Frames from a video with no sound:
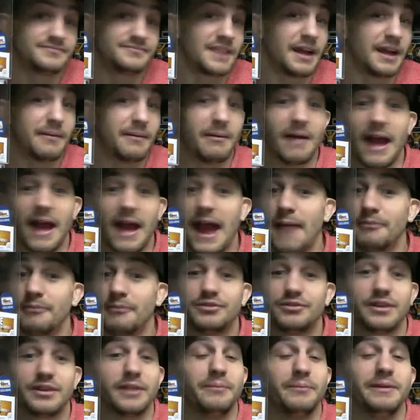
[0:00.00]
Hammer's going to
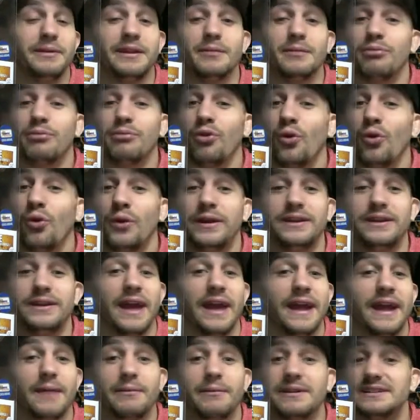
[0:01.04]
be an employee, and I'm going
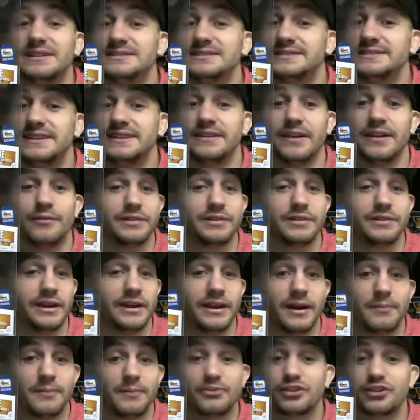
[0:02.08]
to steal everything. I'm just
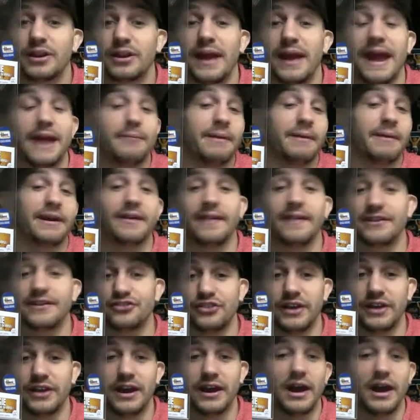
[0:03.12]
going to add my collection there.
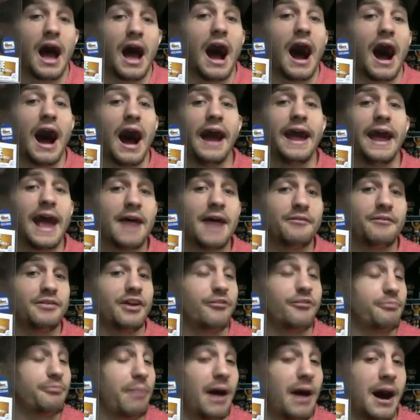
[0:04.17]
I have enough
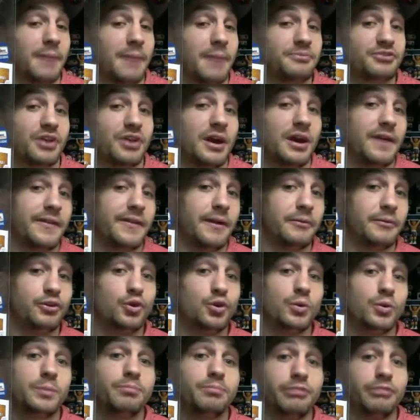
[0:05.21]
pops that you would
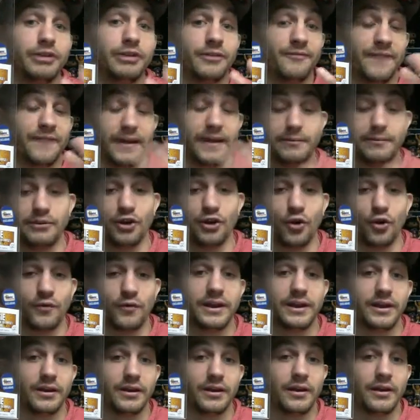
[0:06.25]
bring your family over here,
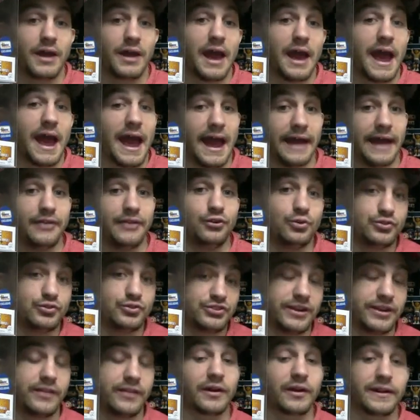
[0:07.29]
and you would say, look
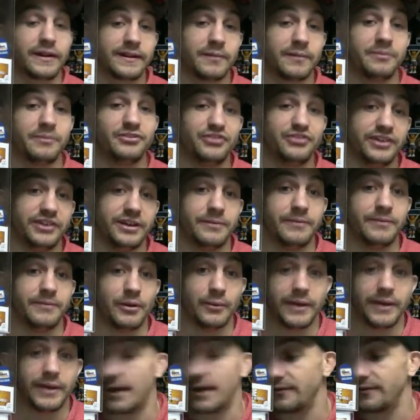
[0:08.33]
at the museum that we have
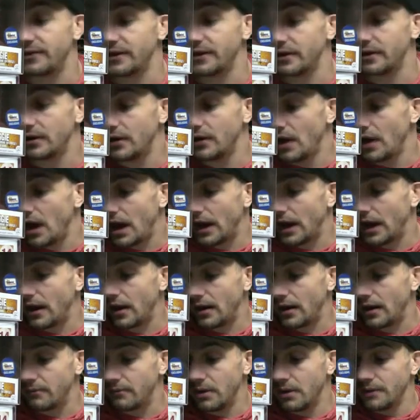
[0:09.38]
here.
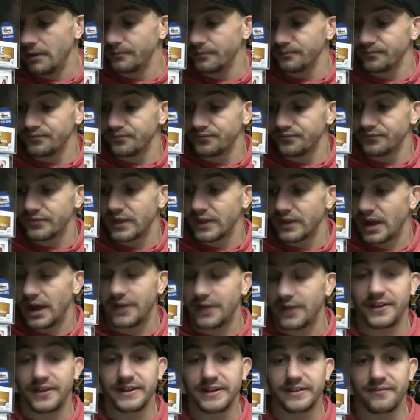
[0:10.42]
I think the
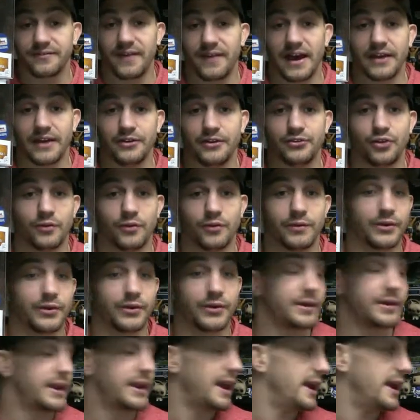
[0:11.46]
value is over
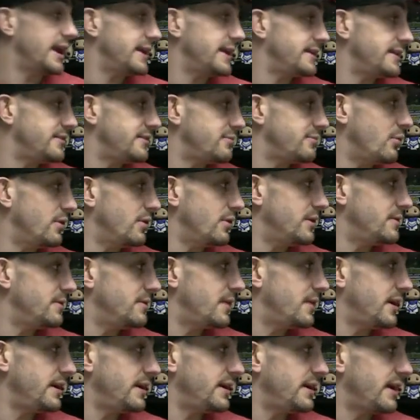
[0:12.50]
30K at this point. I
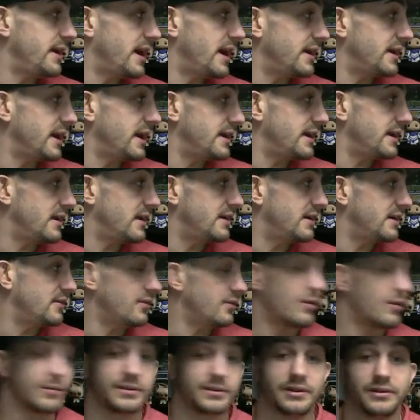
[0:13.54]
don't know what to
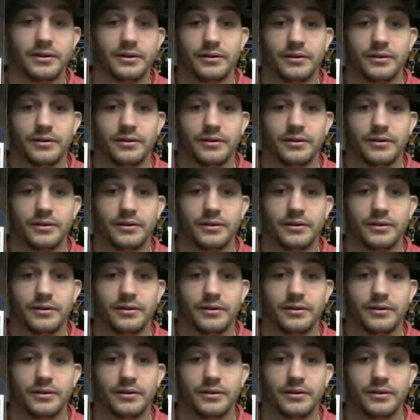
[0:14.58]
do.